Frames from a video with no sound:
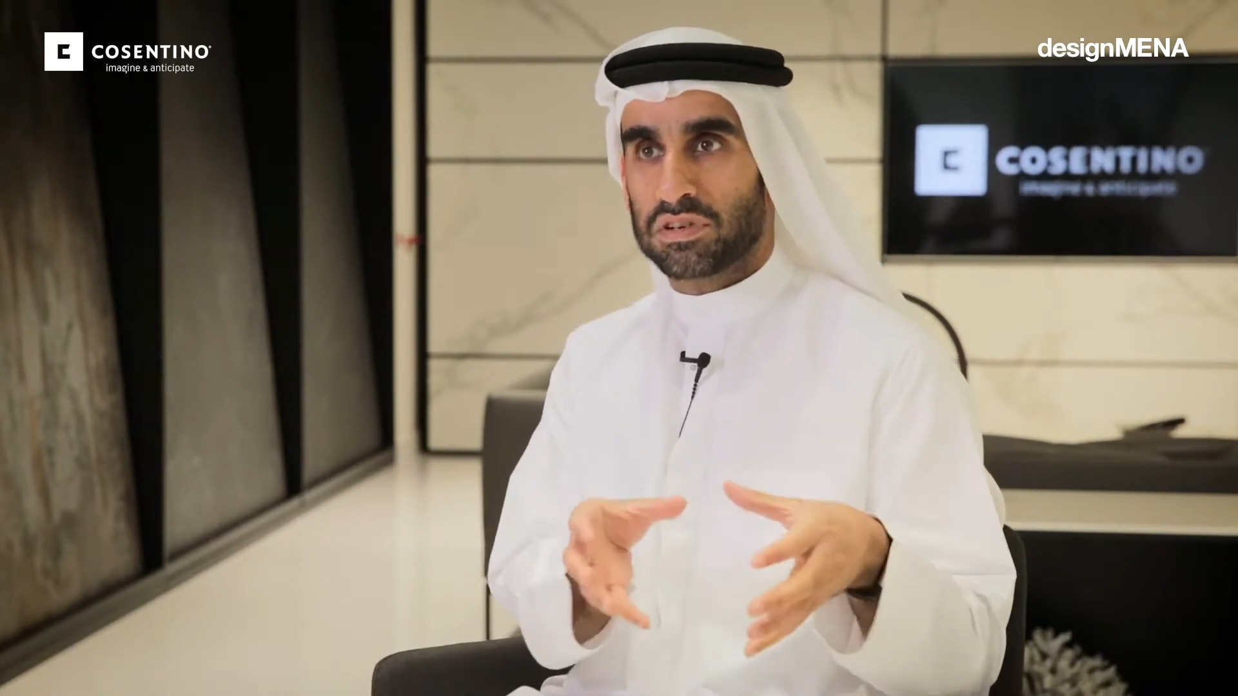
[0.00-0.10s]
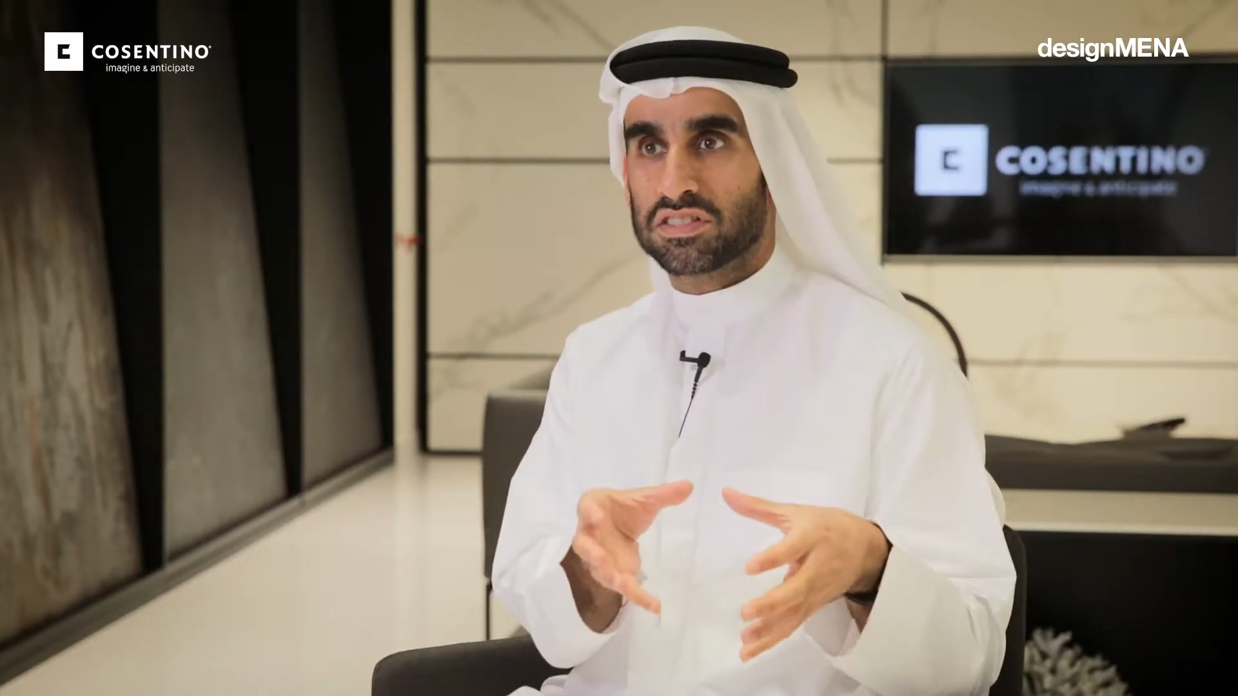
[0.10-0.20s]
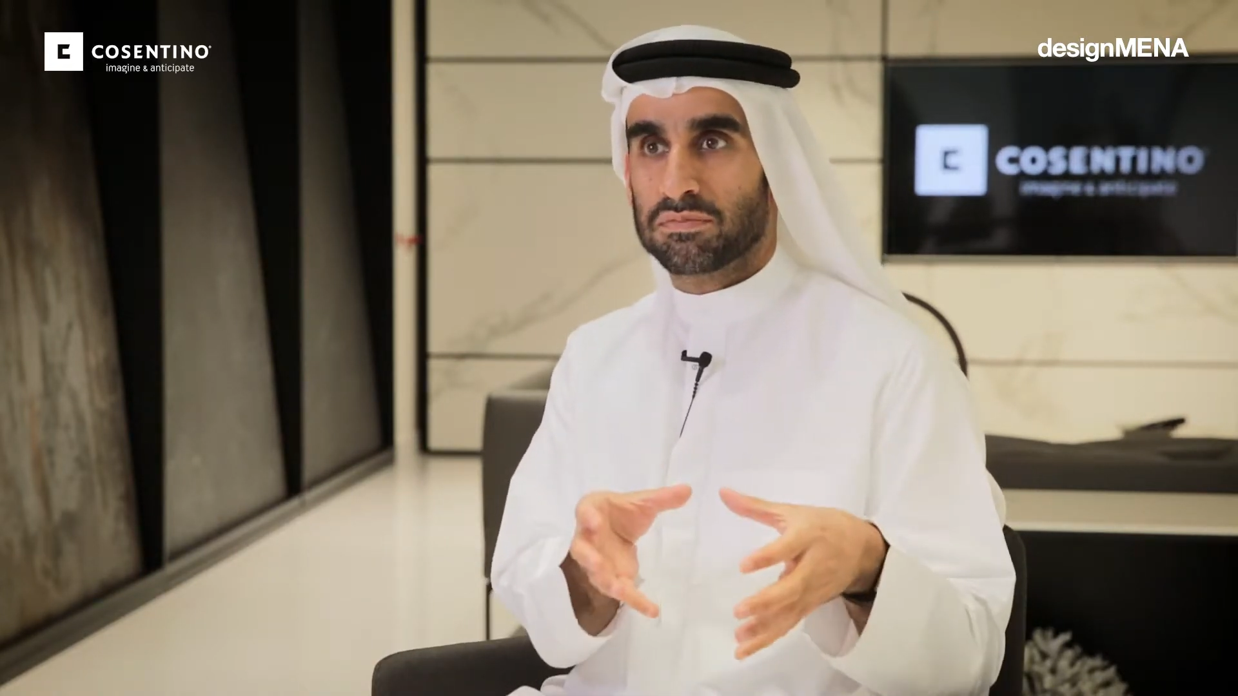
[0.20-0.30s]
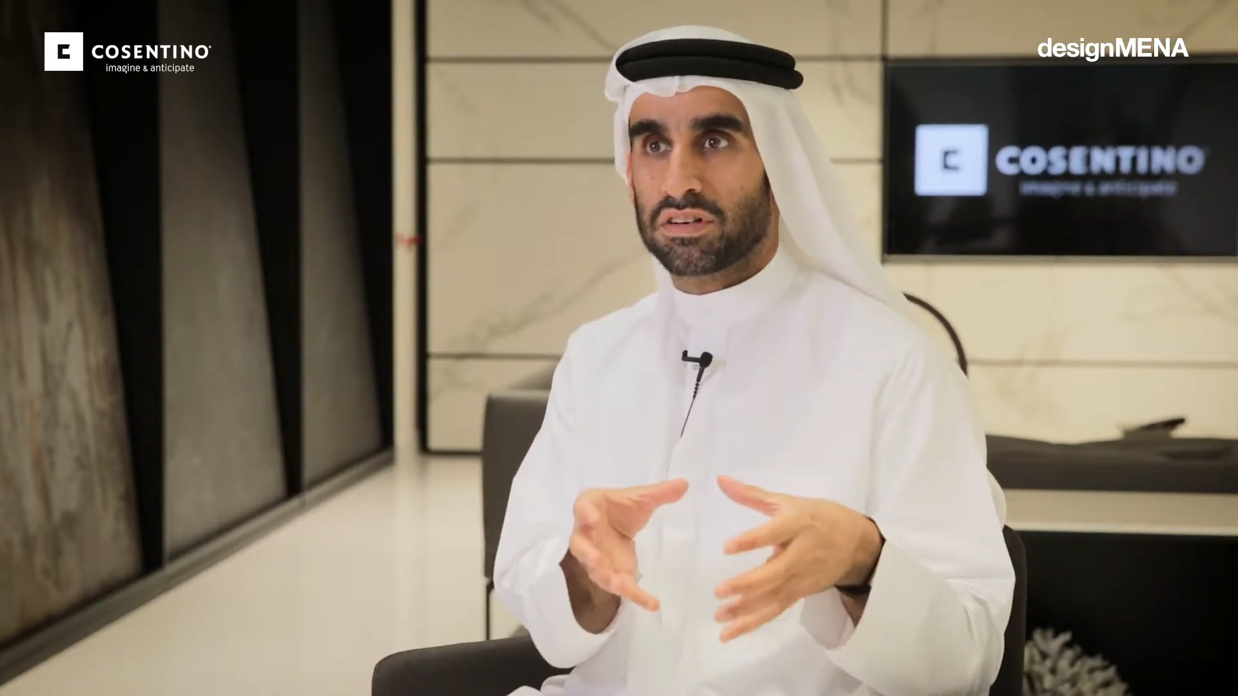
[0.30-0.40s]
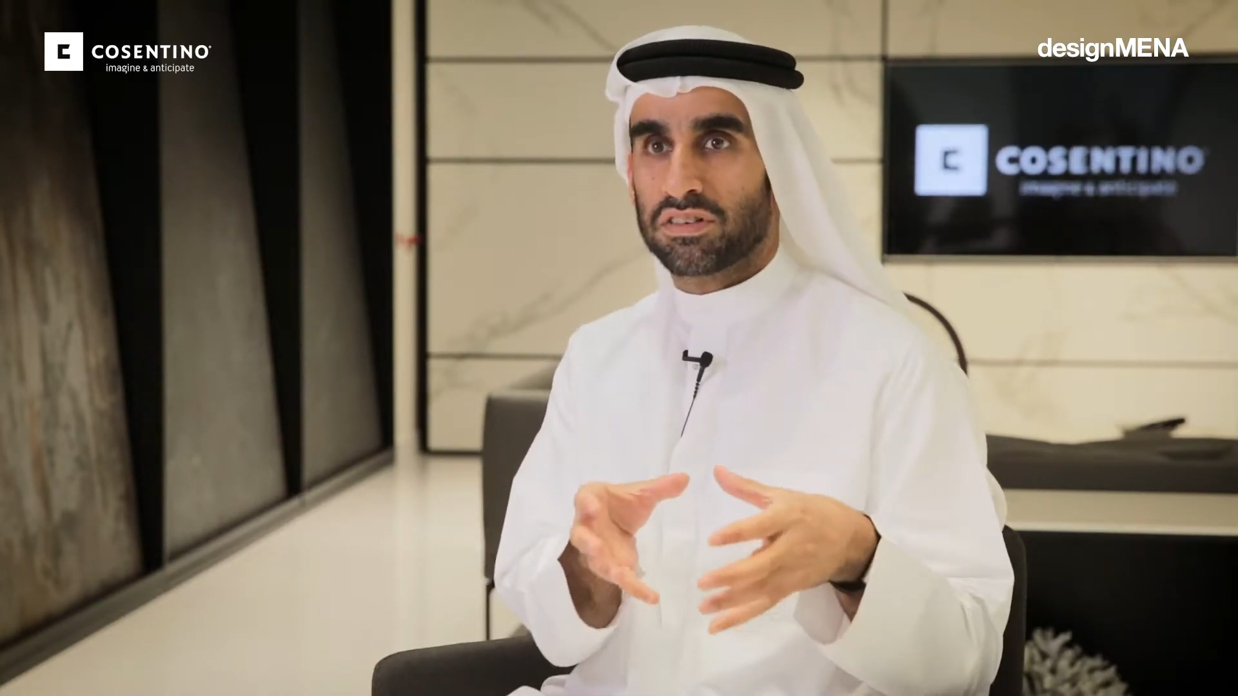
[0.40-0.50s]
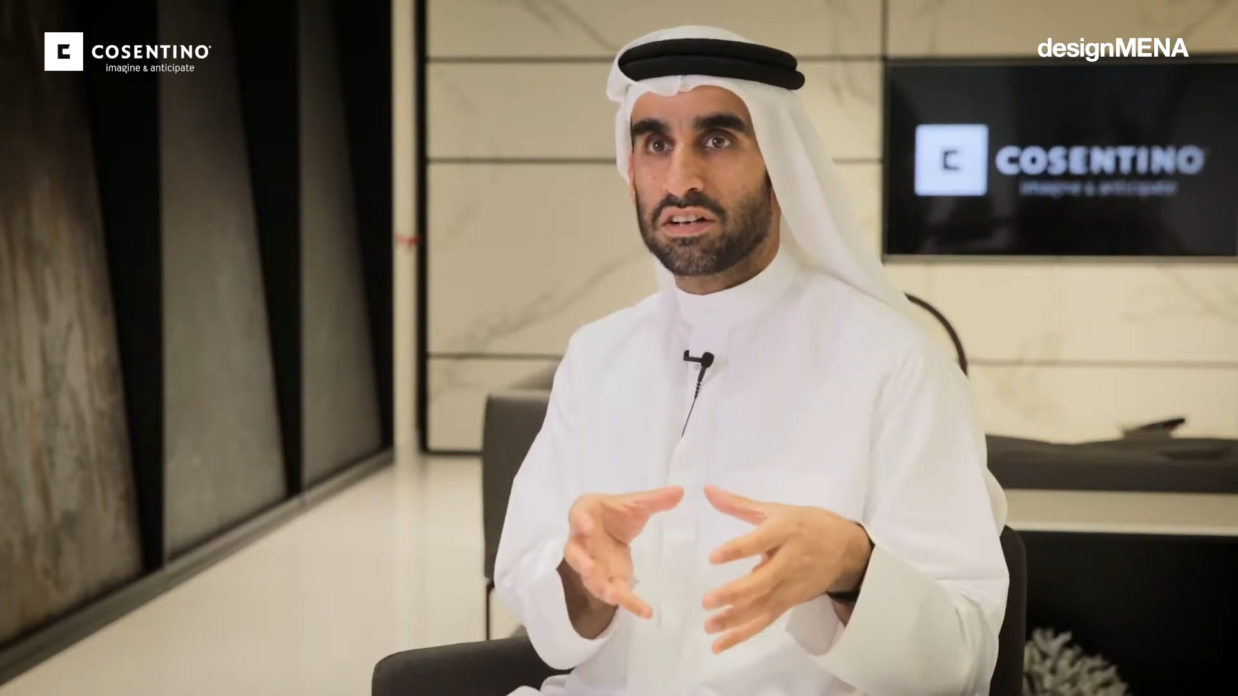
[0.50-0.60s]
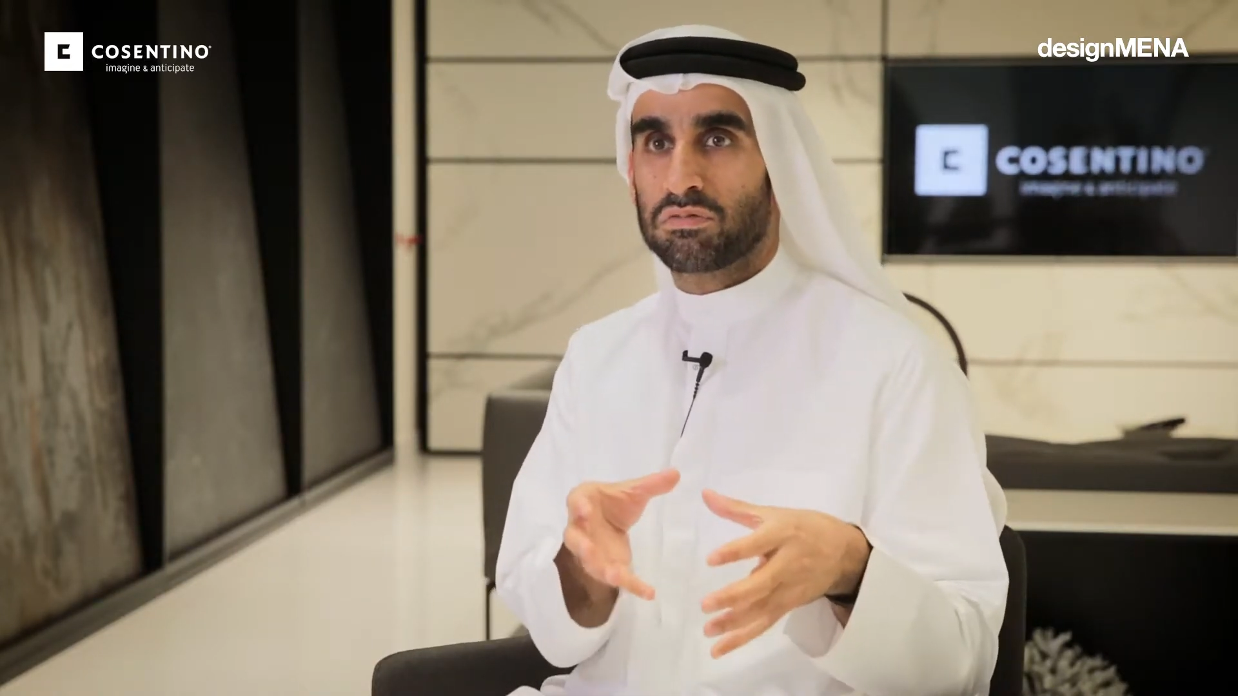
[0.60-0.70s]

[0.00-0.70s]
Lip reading: principle right,